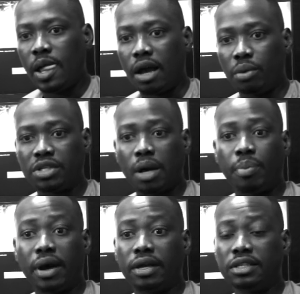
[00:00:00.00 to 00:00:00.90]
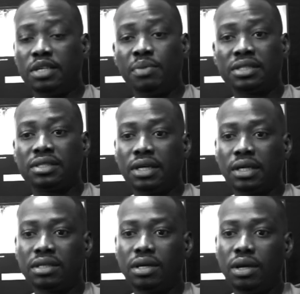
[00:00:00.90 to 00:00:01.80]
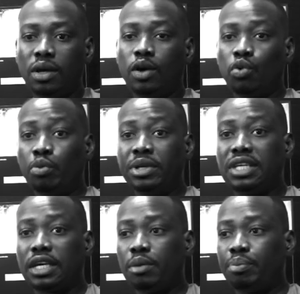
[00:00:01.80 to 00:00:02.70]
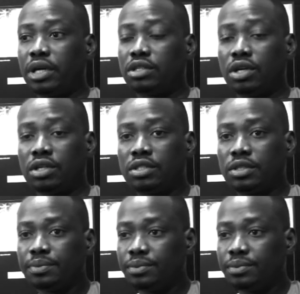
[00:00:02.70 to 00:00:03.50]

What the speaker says: And I packaged him and said, we'll be taking pictures